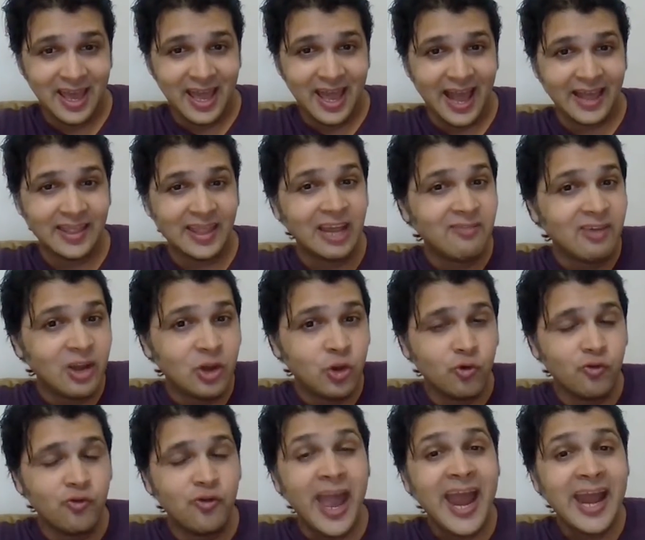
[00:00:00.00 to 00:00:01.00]
And then when
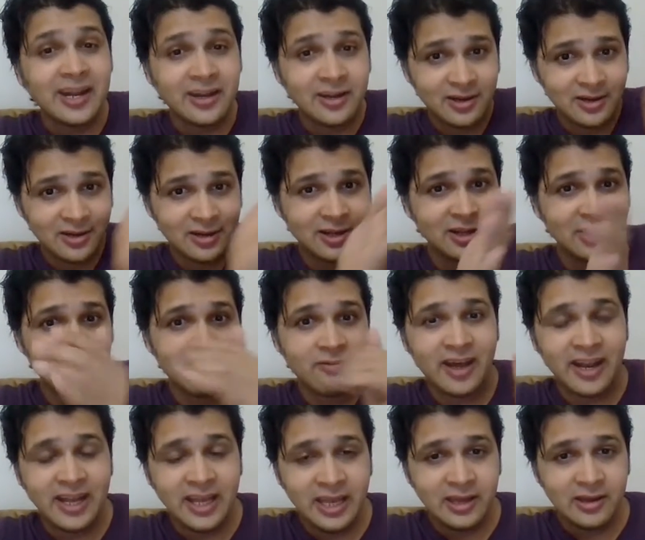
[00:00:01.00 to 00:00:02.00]
you wait till
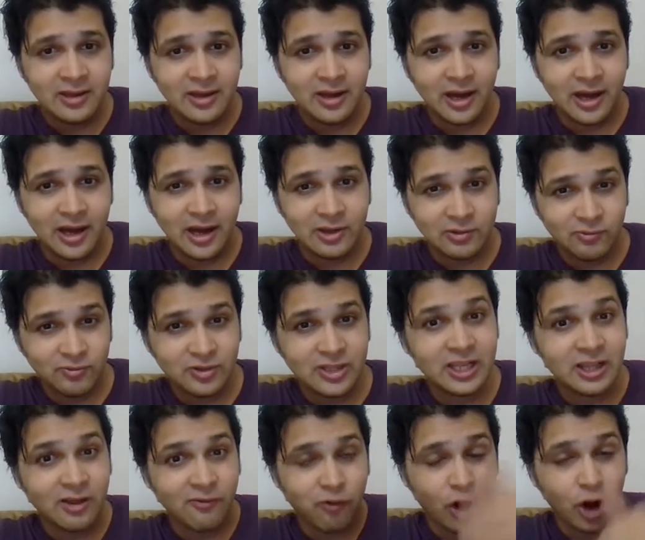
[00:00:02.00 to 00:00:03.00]

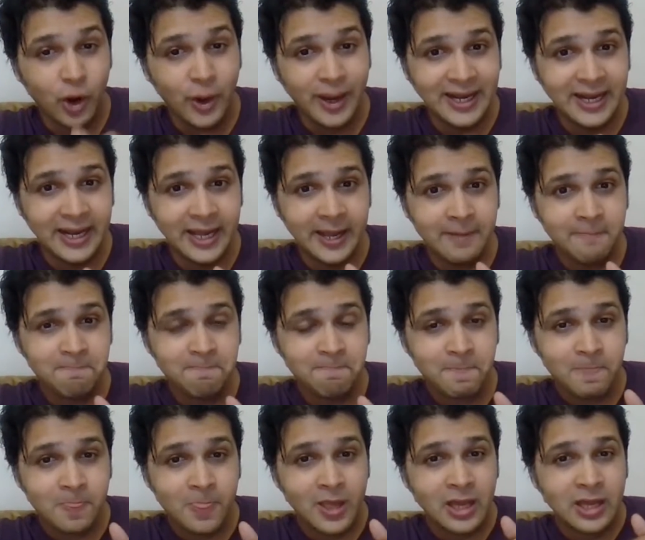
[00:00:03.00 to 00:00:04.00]
the following day,
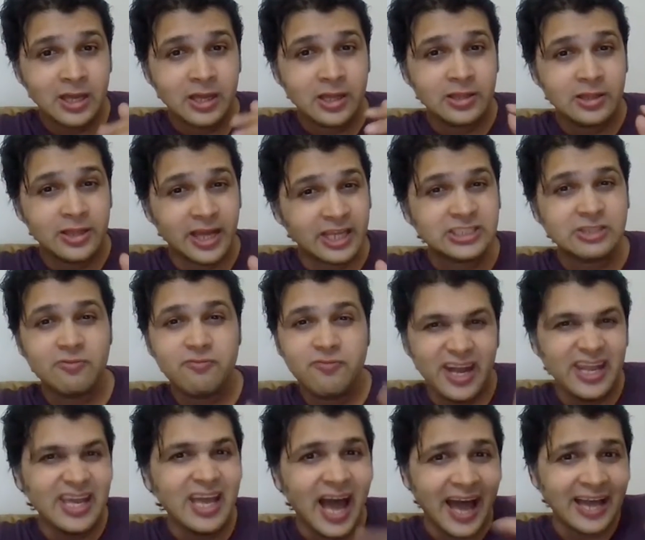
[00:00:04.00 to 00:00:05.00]
there is a
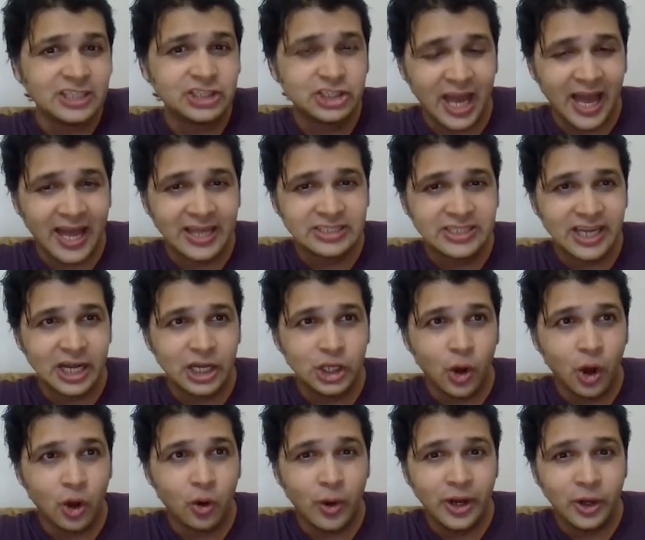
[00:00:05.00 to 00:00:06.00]
very high chance that
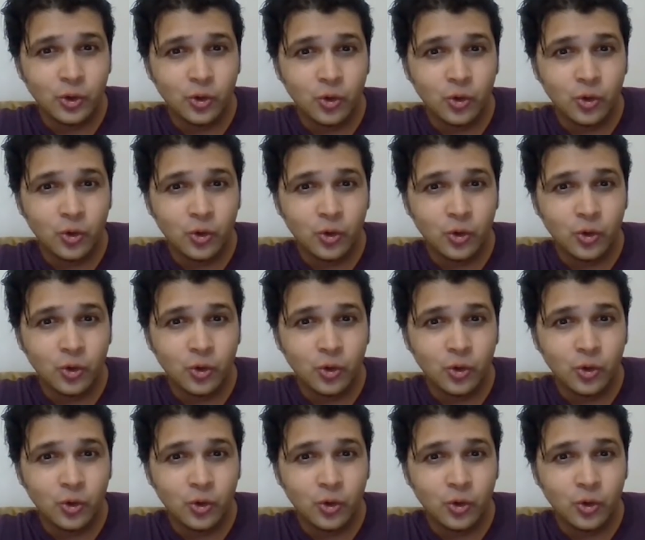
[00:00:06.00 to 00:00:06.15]
you are going